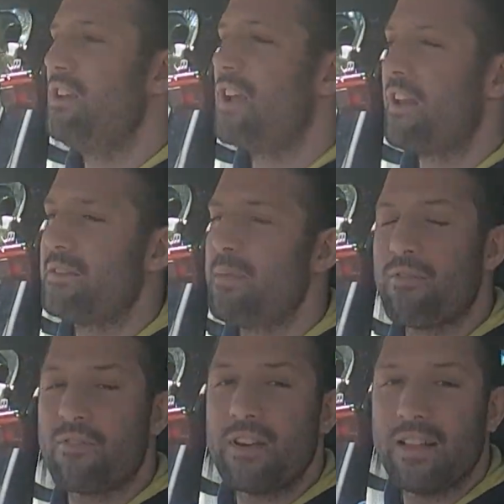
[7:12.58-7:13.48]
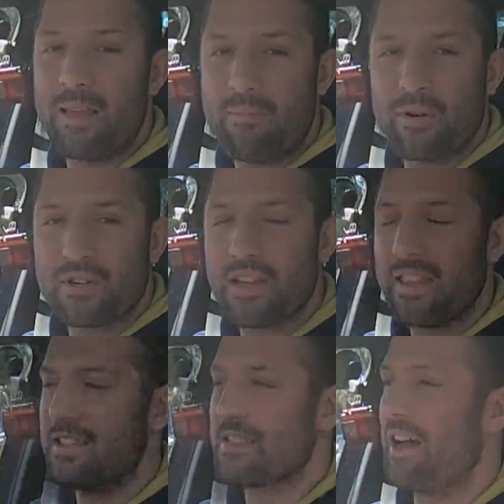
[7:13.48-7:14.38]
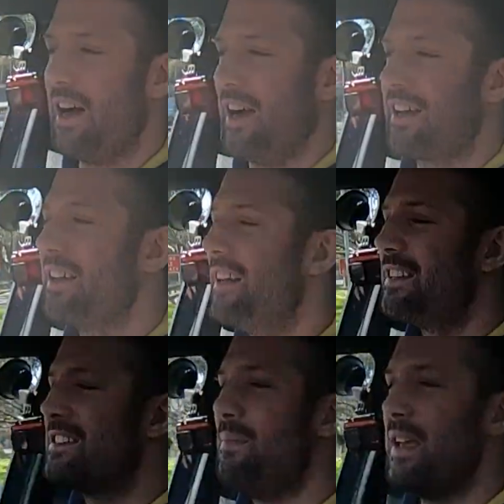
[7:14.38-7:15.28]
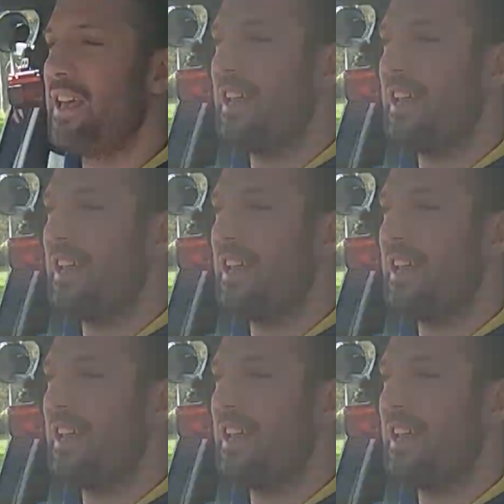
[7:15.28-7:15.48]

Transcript: You're going to have to be really pushing this car to be